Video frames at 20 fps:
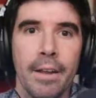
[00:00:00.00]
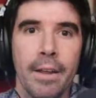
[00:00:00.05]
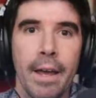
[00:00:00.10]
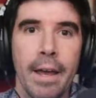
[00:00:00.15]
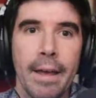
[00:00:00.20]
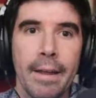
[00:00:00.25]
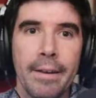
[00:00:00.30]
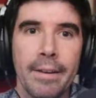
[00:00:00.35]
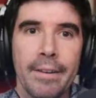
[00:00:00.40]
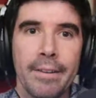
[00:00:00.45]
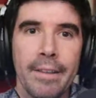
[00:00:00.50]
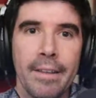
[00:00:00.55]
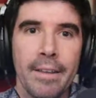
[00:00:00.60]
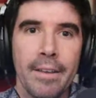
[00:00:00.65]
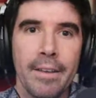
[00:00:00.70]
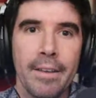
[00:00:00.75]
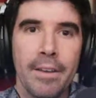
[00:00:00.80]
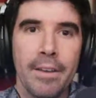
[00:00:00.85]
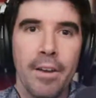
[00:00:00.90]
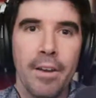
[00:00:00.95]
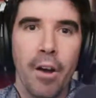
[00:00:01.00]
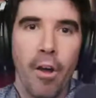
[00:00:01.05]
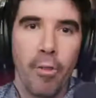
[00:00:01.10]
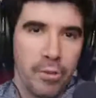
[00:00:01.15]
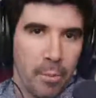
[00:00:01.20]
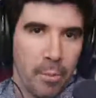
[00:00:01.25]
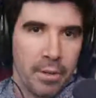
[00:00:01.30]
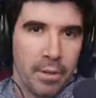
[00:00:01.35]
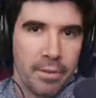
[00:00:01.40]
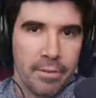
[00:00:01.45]
And the other
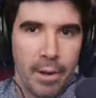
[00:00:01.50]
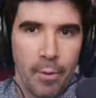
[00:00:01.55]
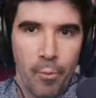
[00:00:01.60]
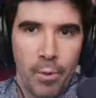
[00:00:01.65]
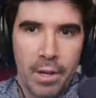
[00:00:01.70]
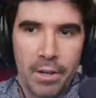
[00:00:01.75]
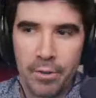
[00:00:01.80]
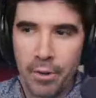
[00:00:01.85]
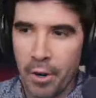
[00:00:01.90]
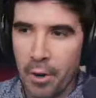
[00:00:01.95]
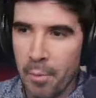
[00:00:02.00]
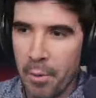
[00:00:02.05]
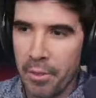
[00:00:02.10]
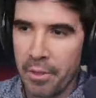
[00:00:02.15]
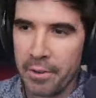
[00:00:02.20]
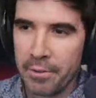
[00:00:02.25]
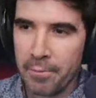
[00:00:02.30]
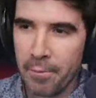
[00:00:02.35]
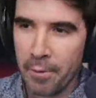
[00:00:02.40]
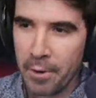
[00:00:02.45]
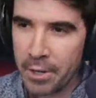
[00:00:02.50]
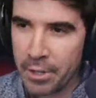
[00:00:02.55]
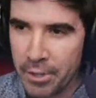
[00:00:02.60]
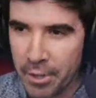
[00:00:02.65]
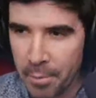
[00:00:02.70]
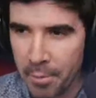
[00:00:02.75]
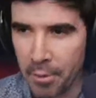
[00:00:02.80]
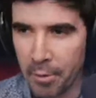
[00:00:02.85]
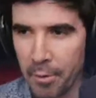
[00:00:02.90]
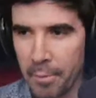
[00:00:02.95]
topic that we can talk about that is very
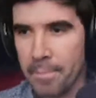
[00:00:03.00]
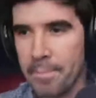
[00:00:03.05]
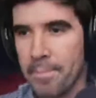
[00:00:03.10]
similar